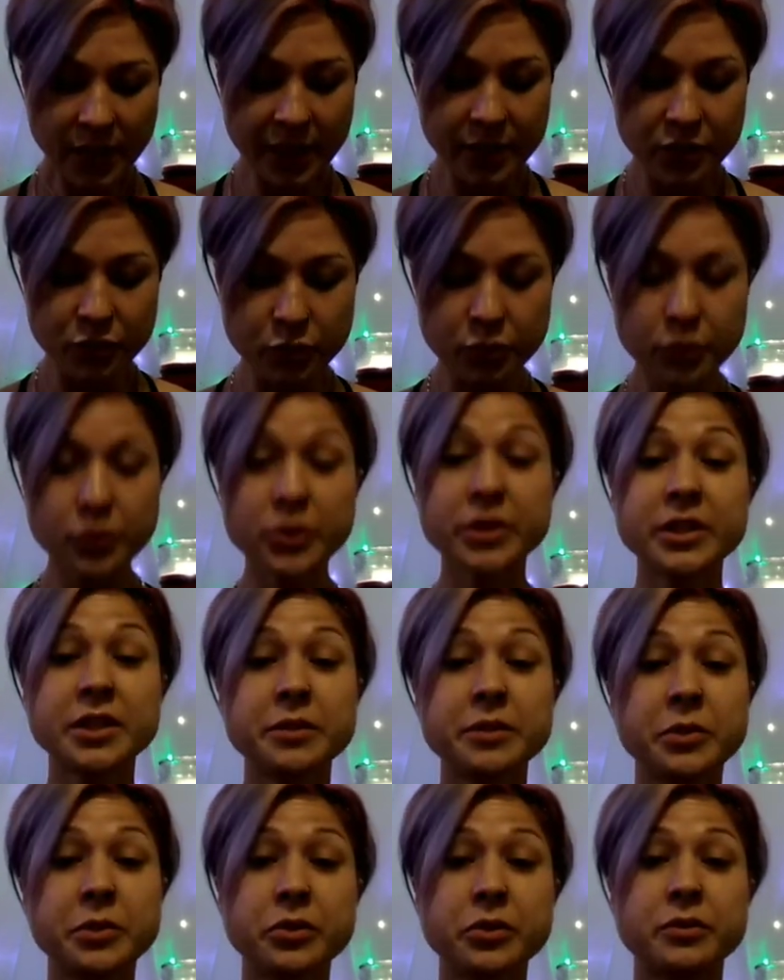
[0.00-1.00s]
It's
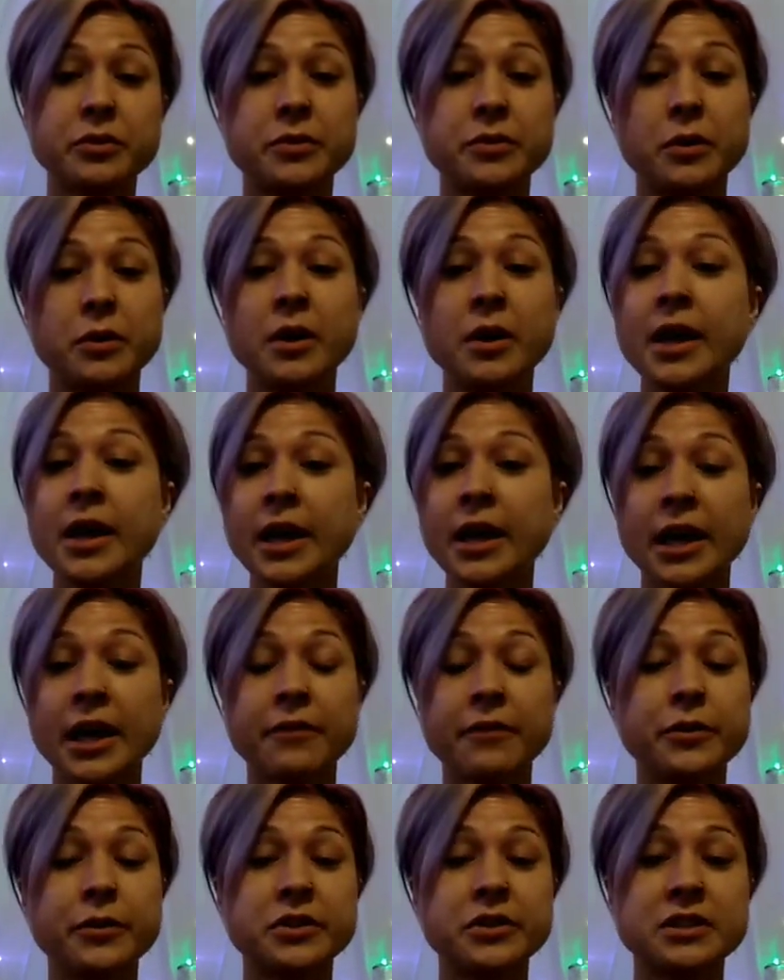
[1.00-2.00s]
really beautiful
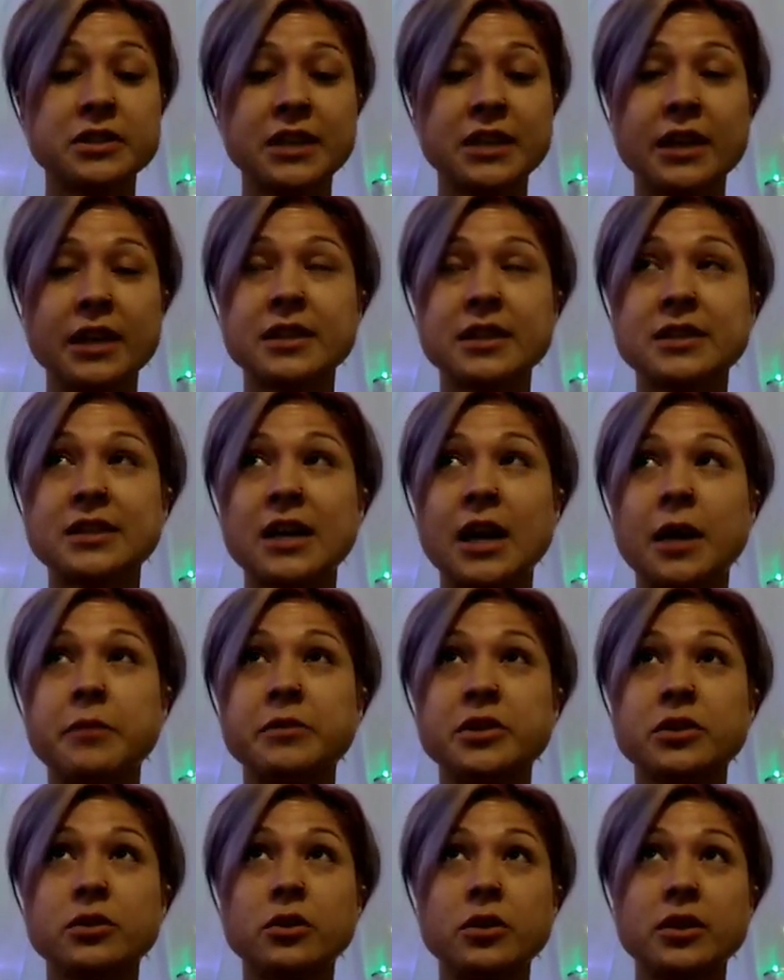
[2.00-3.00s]
if you just take the time
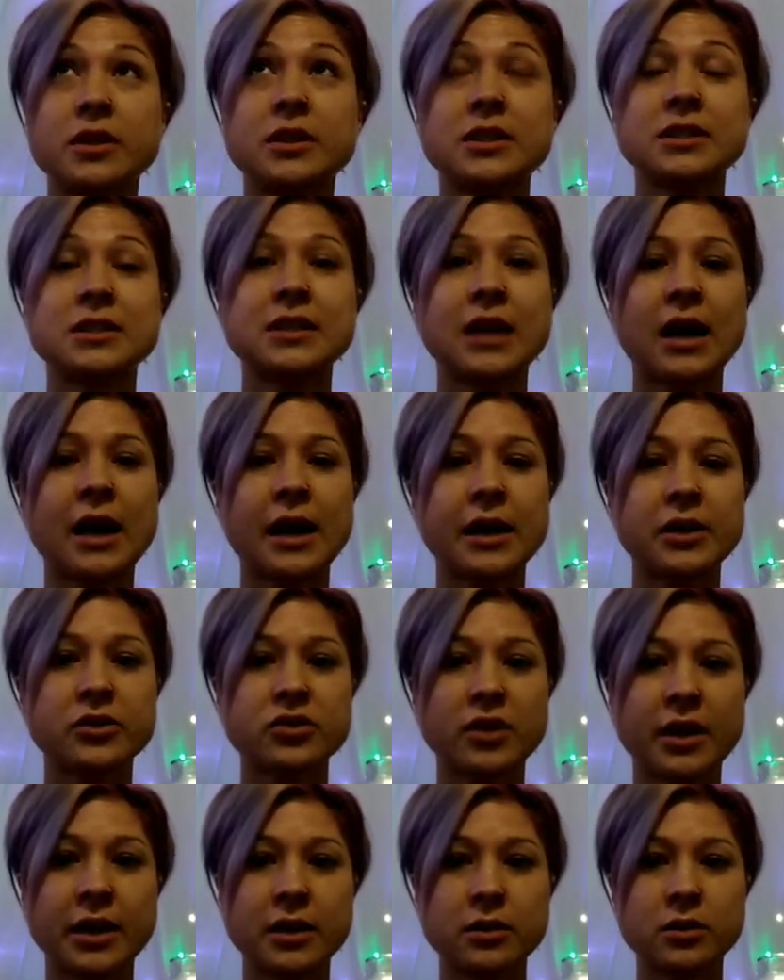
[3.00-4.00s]
to look at the sky and
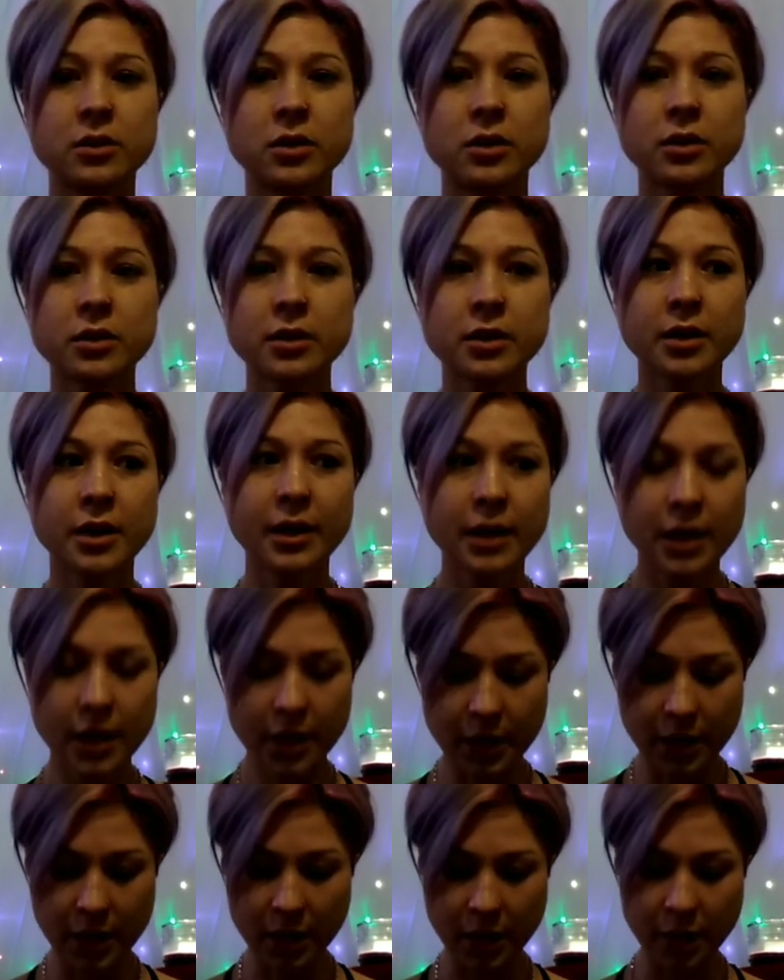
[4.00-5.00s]
try to look,
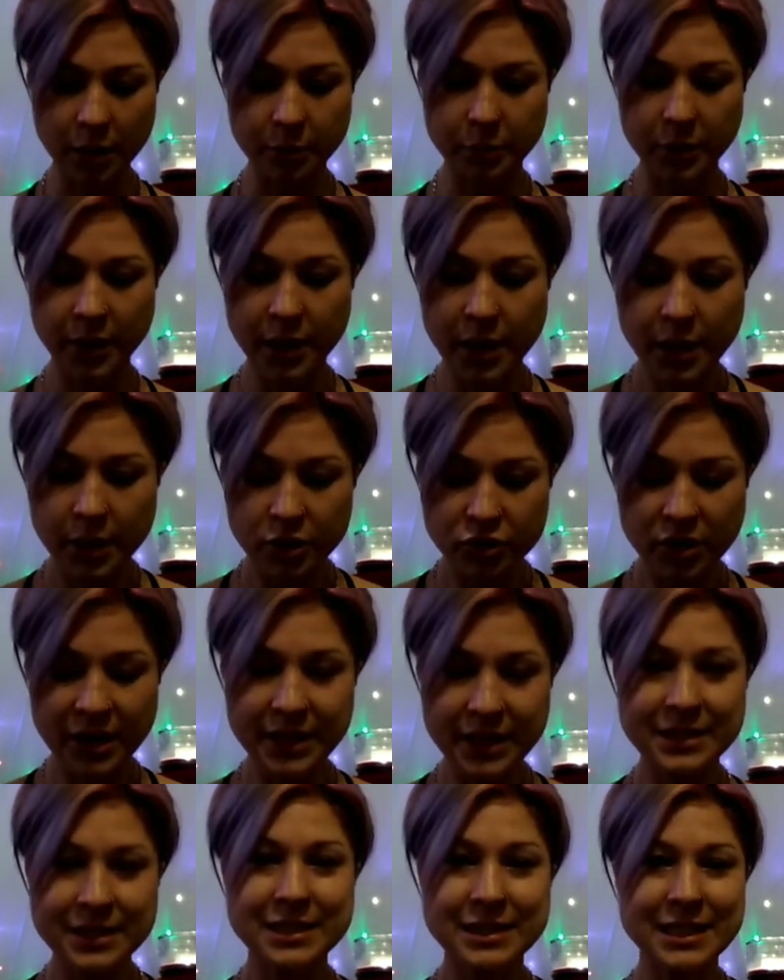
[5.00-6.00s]

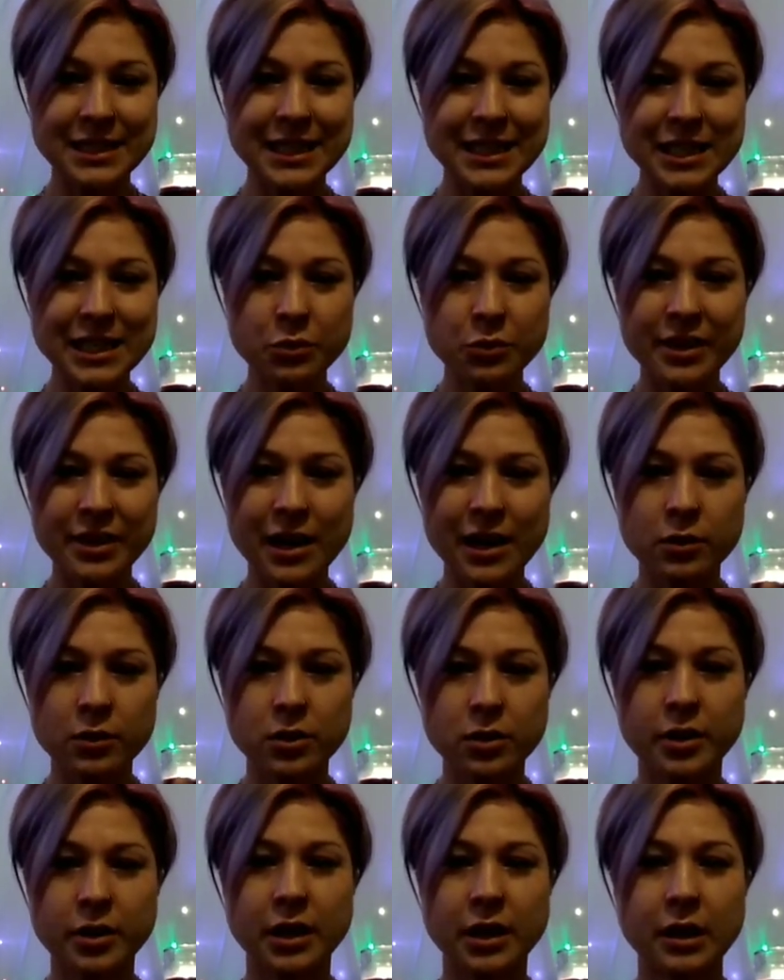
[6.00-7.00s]
try to see without
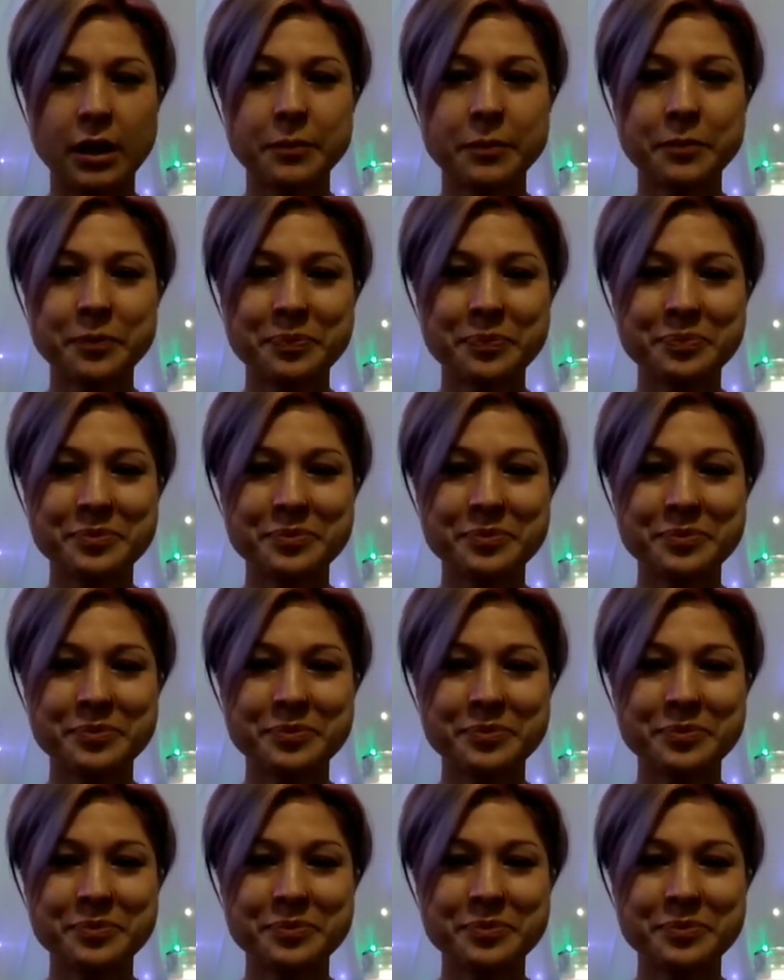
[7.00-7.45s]
looking.